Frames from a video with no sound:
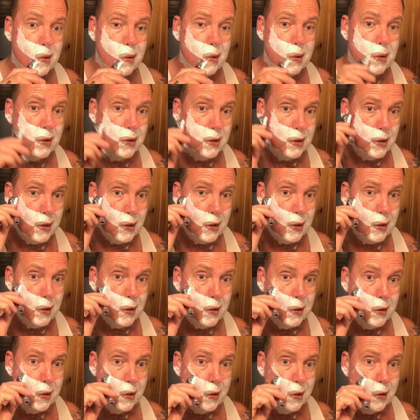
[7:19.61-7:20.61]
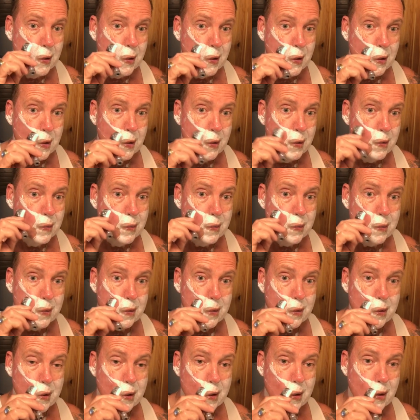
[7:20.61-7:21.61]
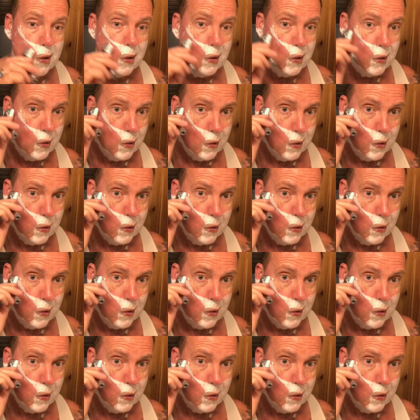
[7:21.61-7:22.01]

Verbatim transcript: the scene for uh,